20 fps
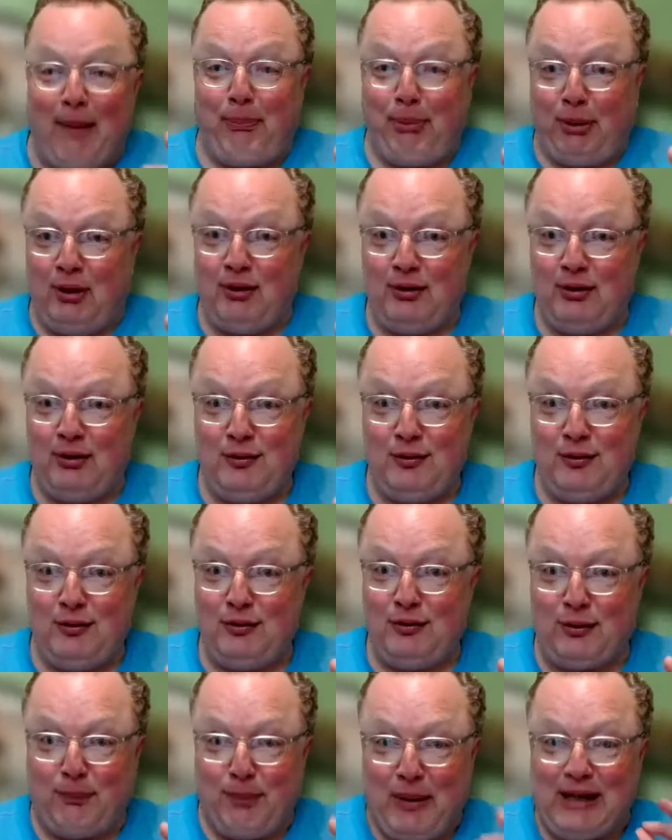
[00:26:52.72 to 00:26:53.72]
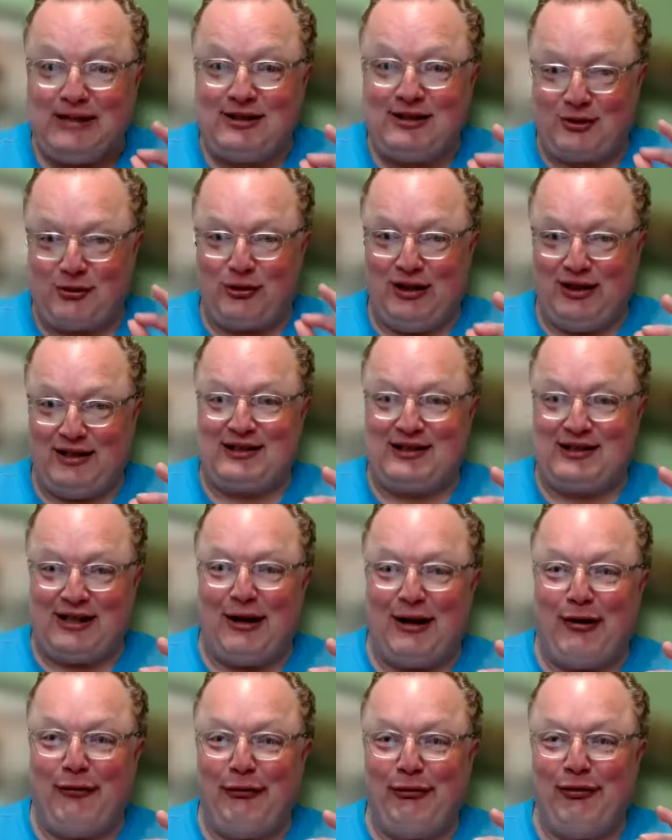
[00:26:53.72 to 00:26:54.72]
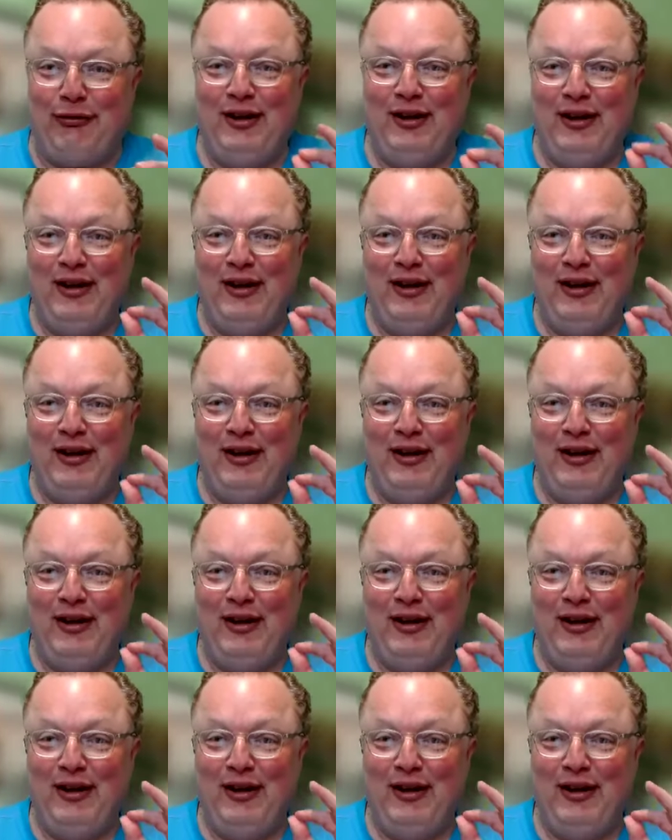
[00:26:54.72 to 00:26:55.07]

top, the pastry itself